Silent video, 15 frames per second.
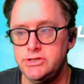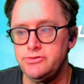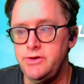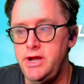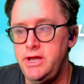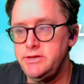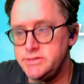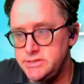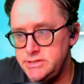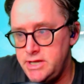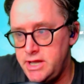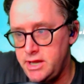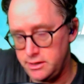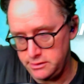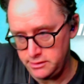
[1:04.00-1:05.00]
try to
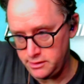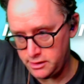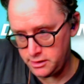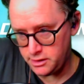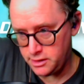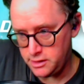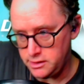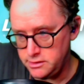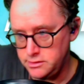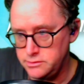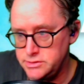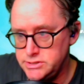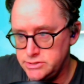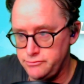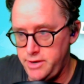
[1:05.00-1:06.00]
set
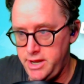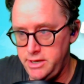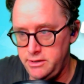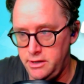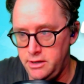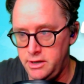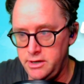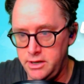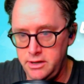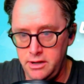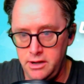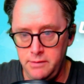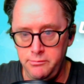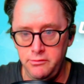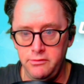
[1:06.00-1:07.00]
you straight on a
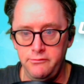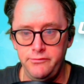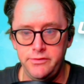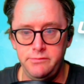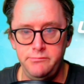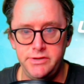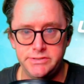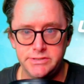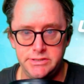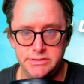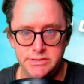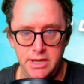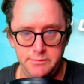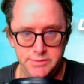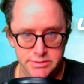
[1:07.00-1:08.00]
couple of the
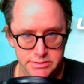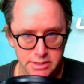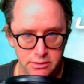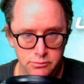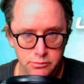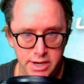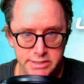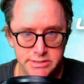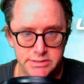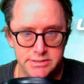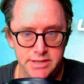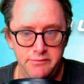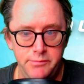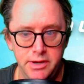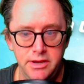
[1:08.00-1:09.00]
misconceptions and questions
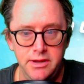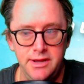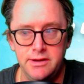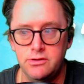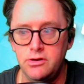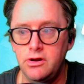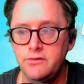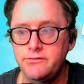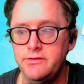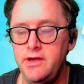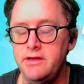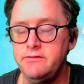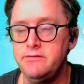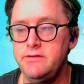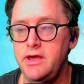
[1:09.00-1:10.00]
I've been getting all
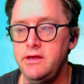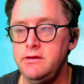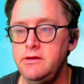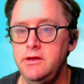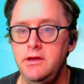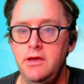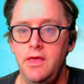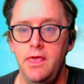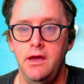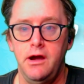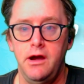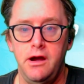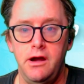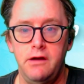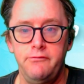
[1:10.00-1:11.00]
day today.
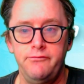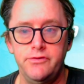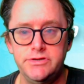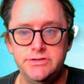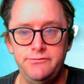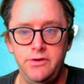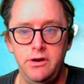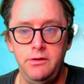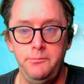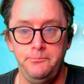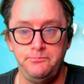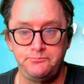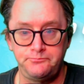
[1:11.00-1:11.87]
First of all,